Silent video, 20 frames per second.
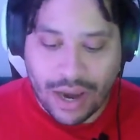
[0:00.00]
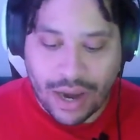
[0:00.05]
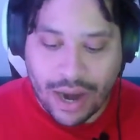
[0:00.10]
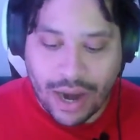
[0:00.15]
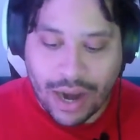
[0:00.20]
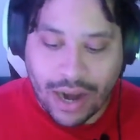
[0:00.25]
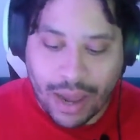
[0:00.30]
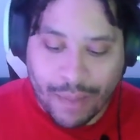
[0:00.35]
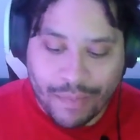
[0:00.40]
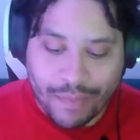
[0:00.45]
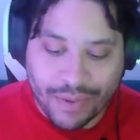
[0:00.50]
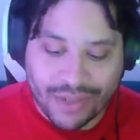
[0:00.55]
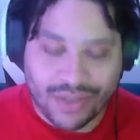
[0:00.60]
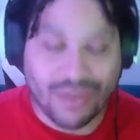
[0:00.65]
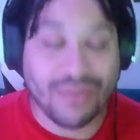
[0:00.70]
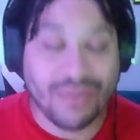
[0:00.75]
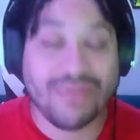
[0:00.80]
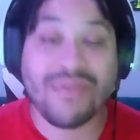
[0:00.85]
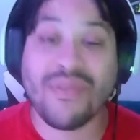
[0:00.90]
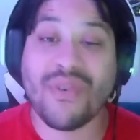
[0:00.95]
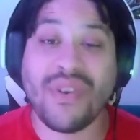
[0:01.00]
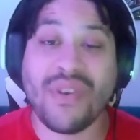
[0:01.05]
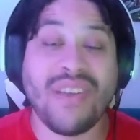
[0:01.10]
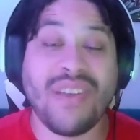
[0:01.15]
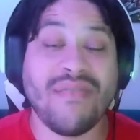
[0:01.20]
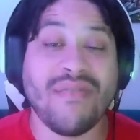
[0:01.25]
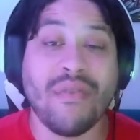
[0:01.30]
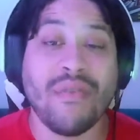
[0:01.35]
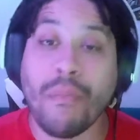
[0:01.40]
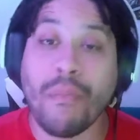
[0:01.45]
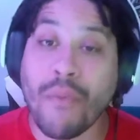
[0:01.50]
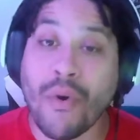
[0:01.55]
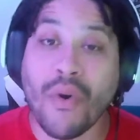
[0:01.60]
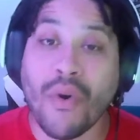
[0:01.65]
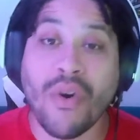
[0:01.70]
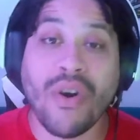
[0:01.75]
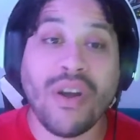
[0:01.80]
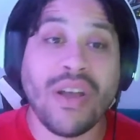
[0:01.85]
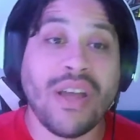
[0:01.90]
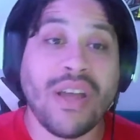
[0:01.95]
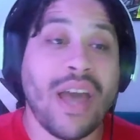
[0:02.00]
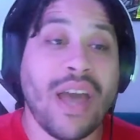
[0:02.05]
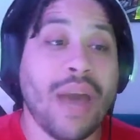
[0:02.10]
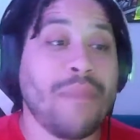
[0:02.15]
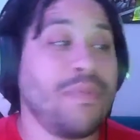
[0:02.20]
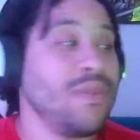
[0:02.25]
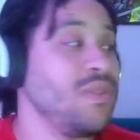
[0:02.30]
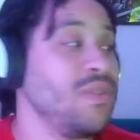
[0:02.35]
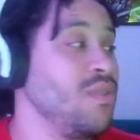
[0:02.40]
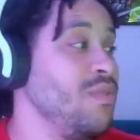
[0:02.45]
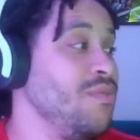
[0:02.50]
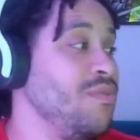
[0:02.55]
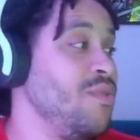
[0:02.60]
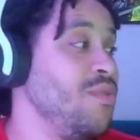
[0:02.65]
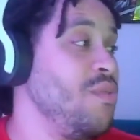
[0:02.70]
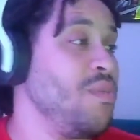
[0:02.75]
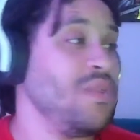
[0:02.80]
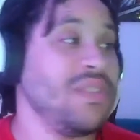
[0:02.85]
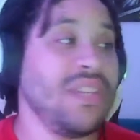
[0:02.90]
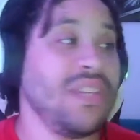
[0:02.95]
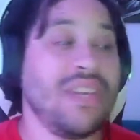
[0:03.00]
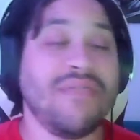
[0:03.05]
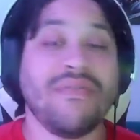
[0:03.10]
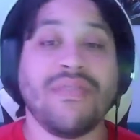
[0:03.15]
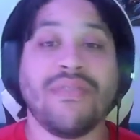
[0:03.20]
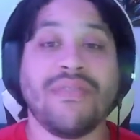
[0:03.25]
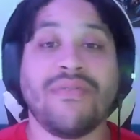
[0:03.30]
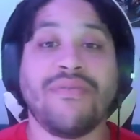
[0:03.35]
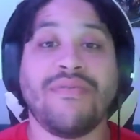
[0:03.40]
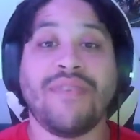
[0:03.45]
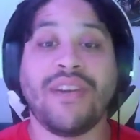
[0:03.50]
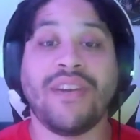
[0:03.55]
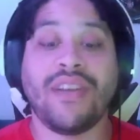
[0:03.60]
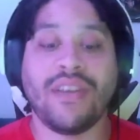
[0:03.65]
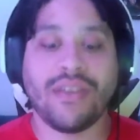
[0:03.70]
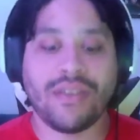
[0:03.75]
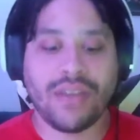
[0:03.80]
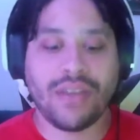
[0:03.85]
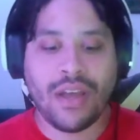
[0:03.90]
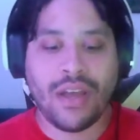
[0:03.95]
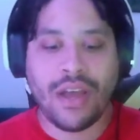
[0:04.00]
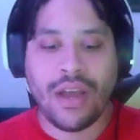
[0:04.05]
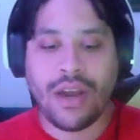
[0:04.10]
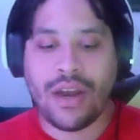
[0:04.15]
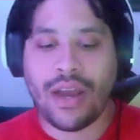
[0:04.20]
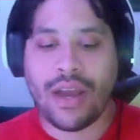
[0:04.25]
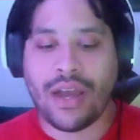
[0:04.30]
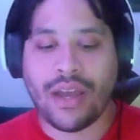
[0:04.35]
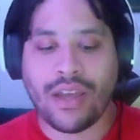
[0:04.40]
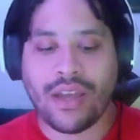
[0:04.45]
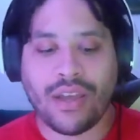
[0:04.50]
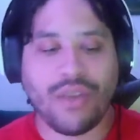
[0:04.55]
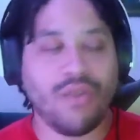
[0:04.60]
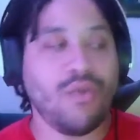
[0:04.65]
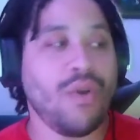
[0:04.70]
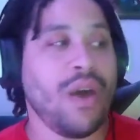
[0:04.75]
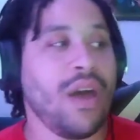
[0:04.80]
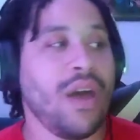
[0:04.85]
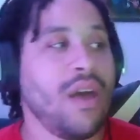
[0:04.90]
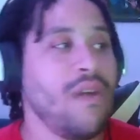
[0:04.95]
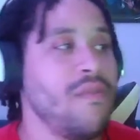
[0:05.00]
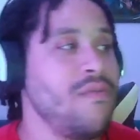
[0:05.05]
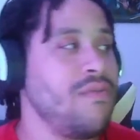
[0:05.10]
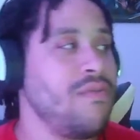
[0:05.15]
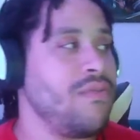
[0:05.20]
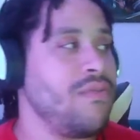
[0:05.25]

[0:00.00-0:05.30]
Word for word: And episode four even more. Episode four was even the funniest. Like you have